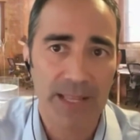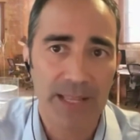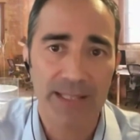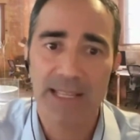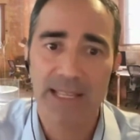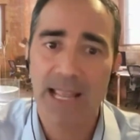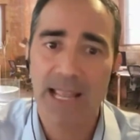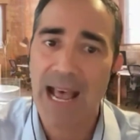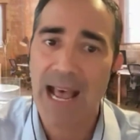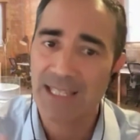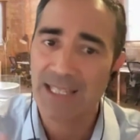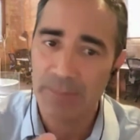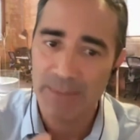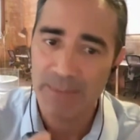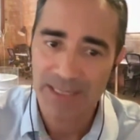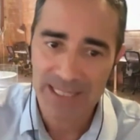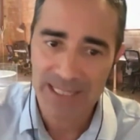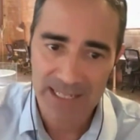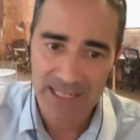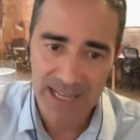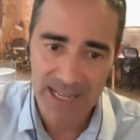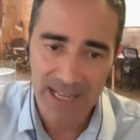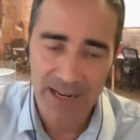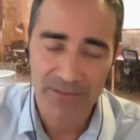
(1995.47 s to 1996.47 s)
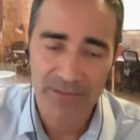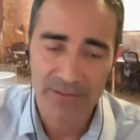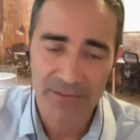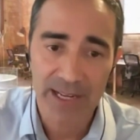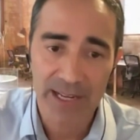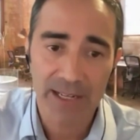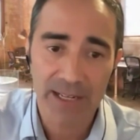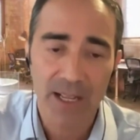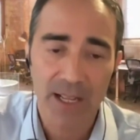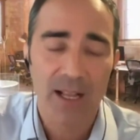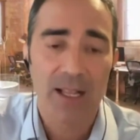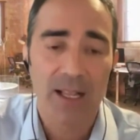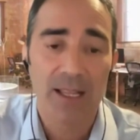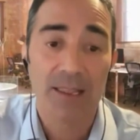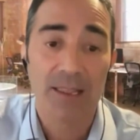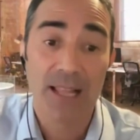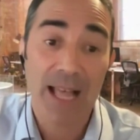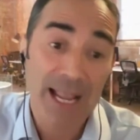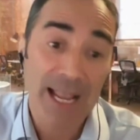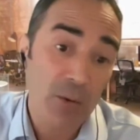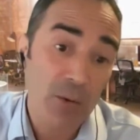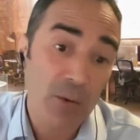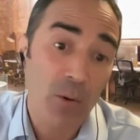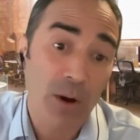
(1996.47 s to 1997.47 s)
It has to be de-identified.
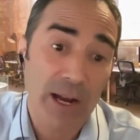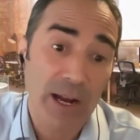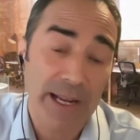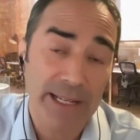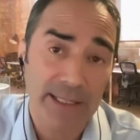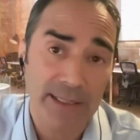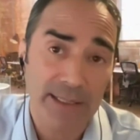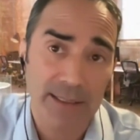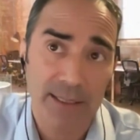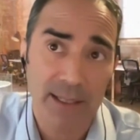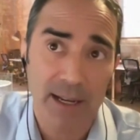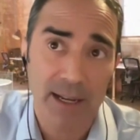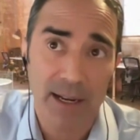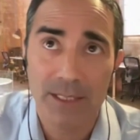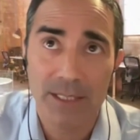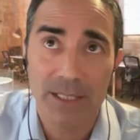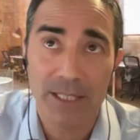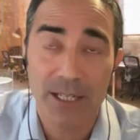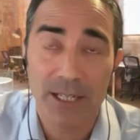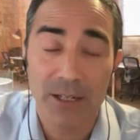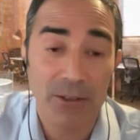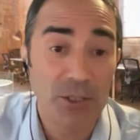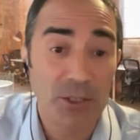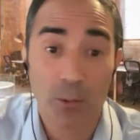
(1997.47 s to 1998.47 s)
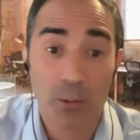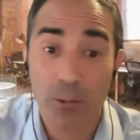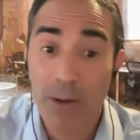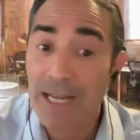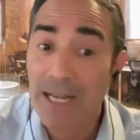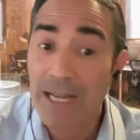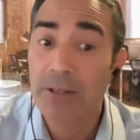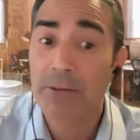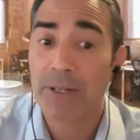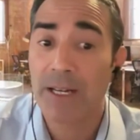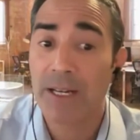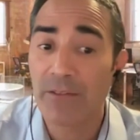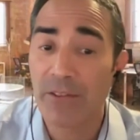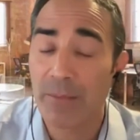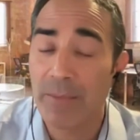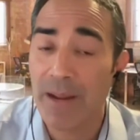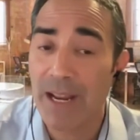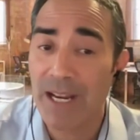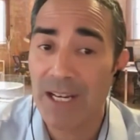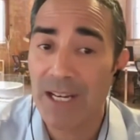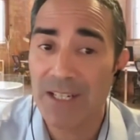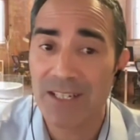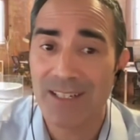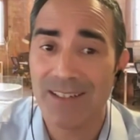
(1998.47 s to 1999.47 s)
Likewise, directory
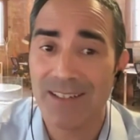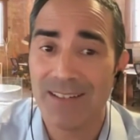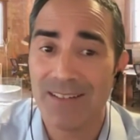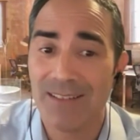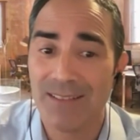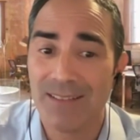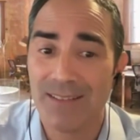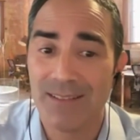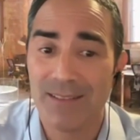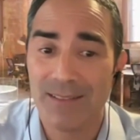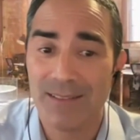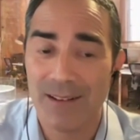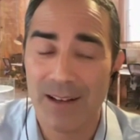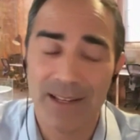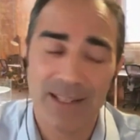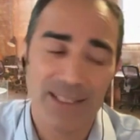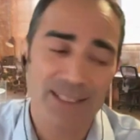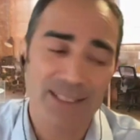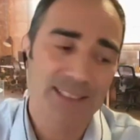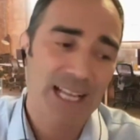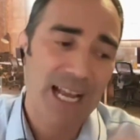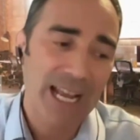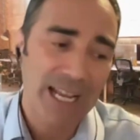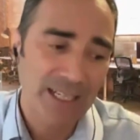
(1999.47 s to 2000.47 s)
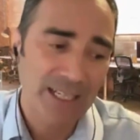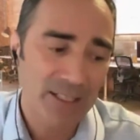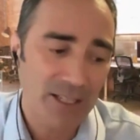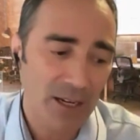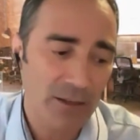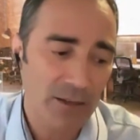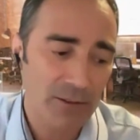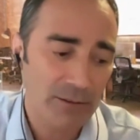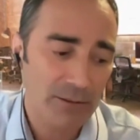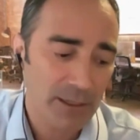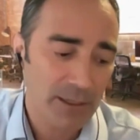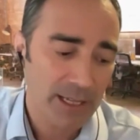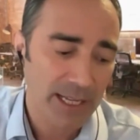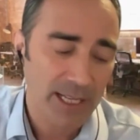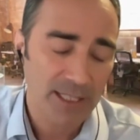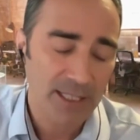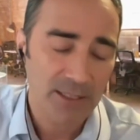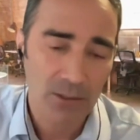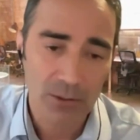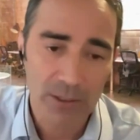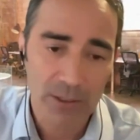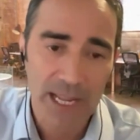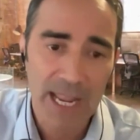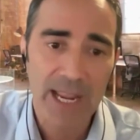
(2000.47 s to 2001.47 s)
information. On a side note,
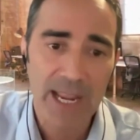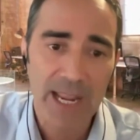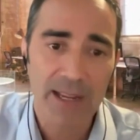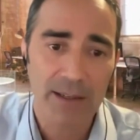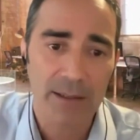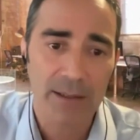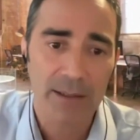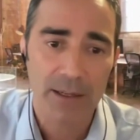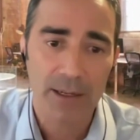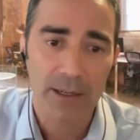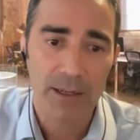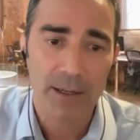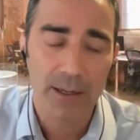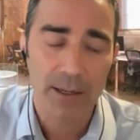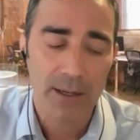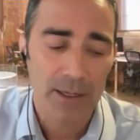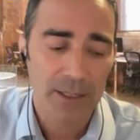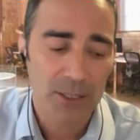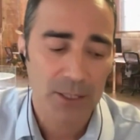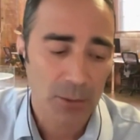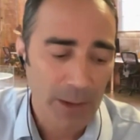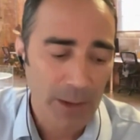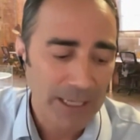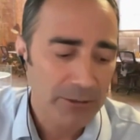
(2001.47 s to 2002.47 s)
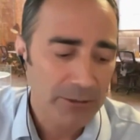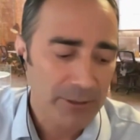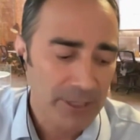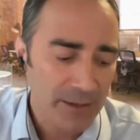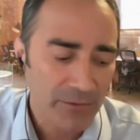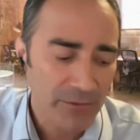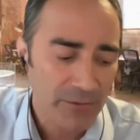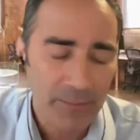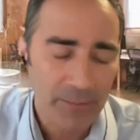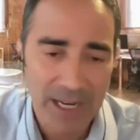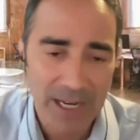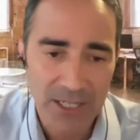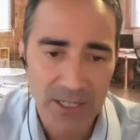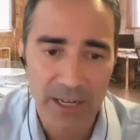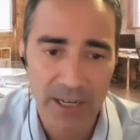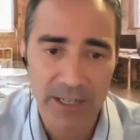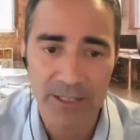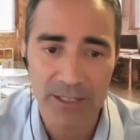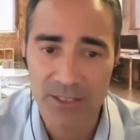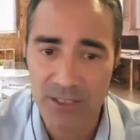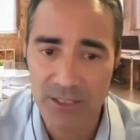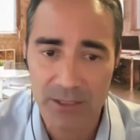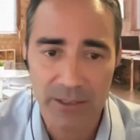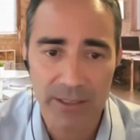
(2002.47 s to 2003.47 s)
it's okay. Directory information
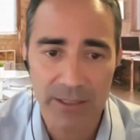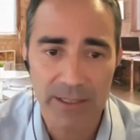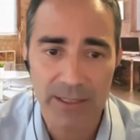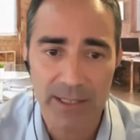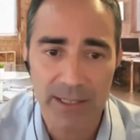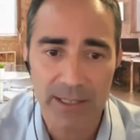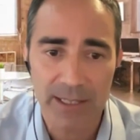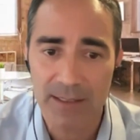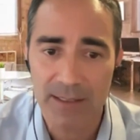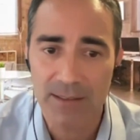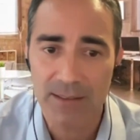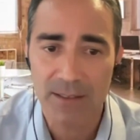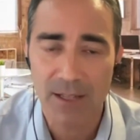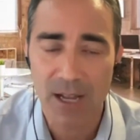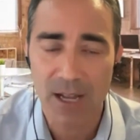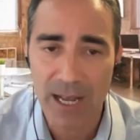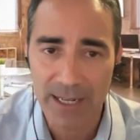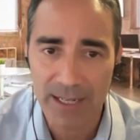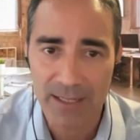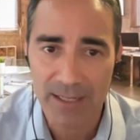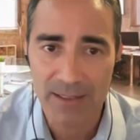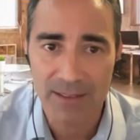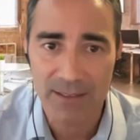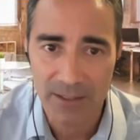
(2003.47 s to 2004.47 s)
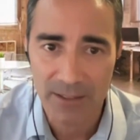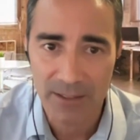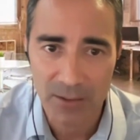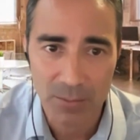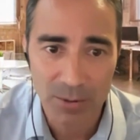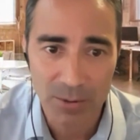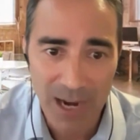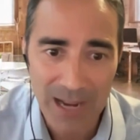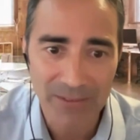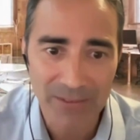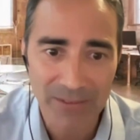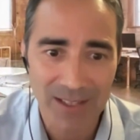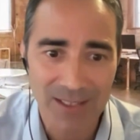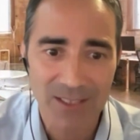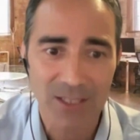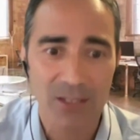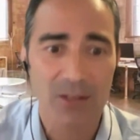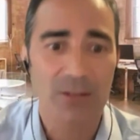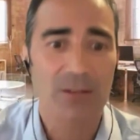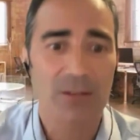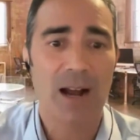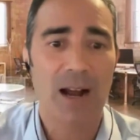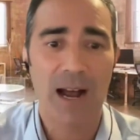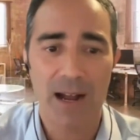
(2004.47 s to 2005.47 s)
on a student is not considered private.
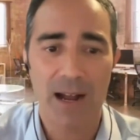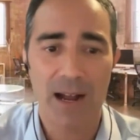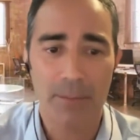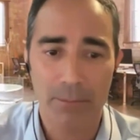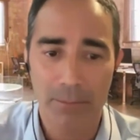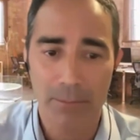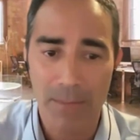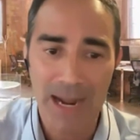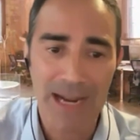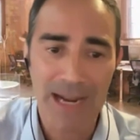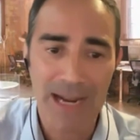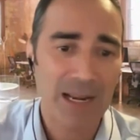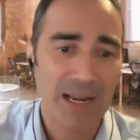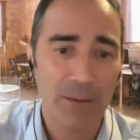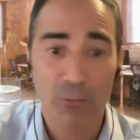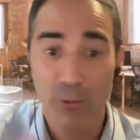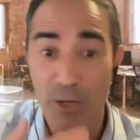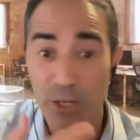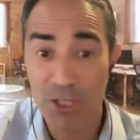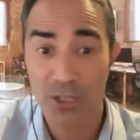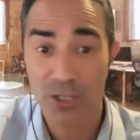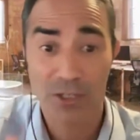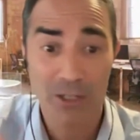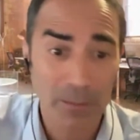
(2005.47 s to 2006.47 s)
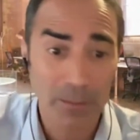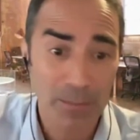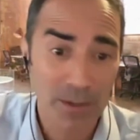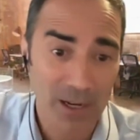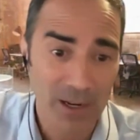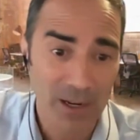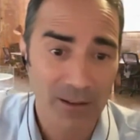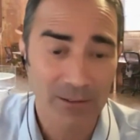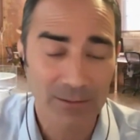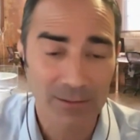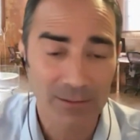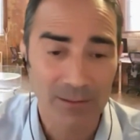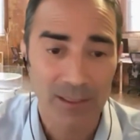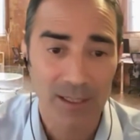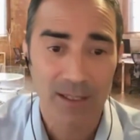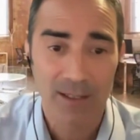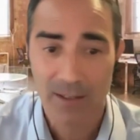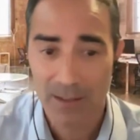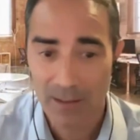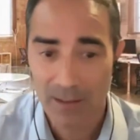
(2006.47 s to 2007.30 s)
So my name, Richard Capone,